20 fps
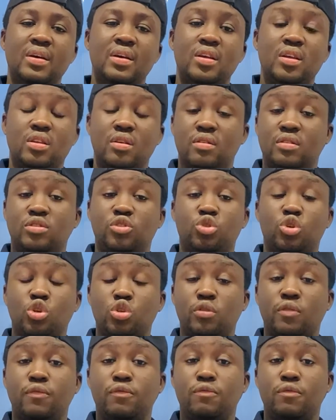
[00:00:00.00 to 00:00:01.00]
the choice
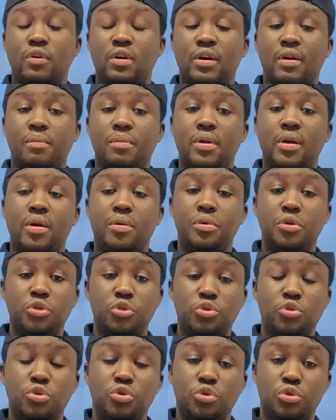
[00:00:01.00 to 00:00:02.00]
of
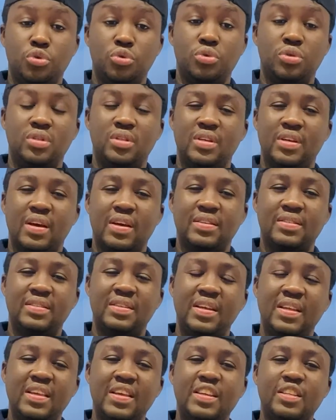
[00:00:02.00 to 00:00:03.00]
vocabularies you use. There are
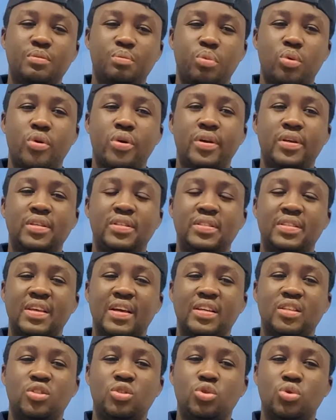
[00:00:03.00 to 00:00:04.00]
salient points
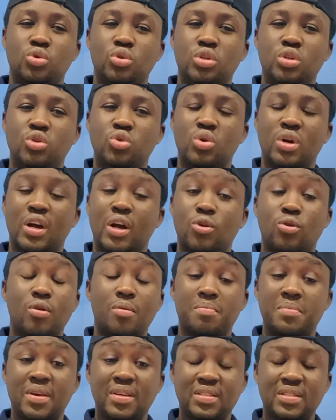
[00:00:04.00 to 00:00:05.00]
that you cannot
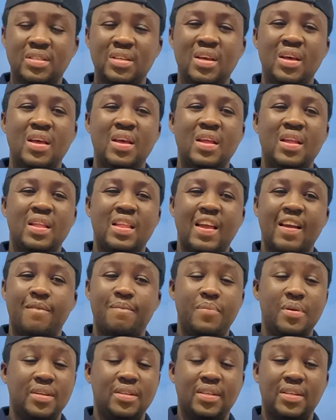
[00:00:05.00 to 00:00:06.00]
miss, like
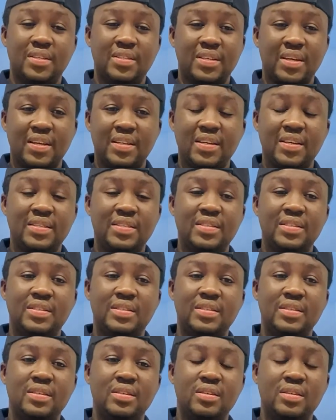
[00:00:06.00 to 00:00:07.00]
patient's
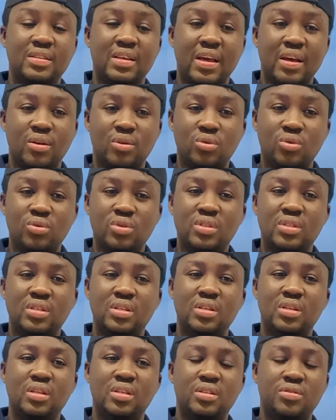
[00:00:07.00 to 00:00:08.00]
identity,
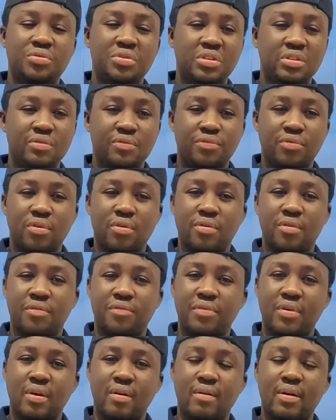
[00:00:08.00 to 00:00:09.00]
diagnosis, reason for
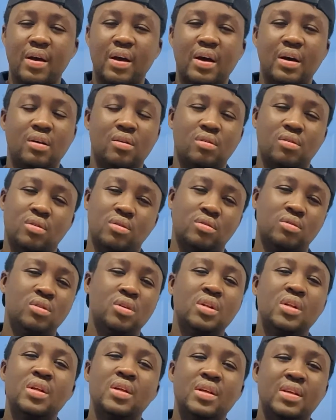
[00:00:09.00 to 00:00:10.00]
referral
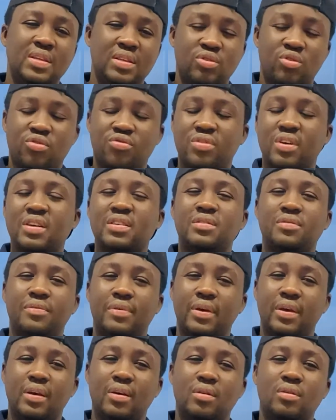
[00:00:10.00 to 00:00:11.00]
or
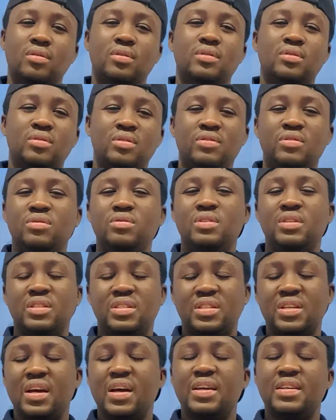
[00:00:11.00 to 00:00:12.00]
transfer or
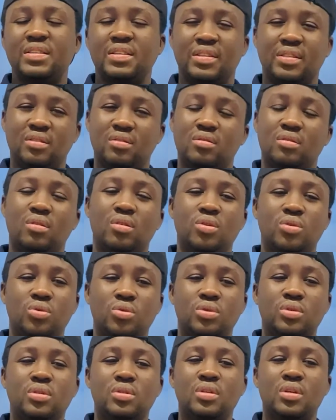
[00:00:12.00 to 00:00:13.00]
discharge, and all
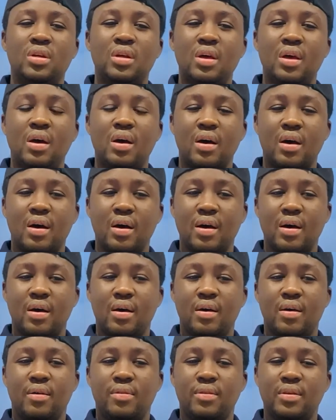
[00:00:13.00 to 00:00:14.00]
those
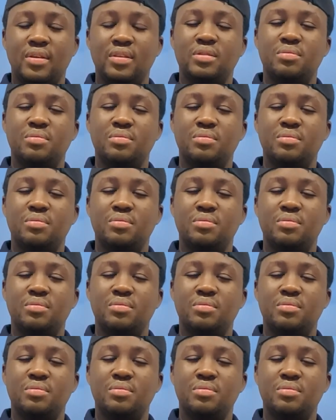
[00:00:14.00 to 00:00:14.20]
things,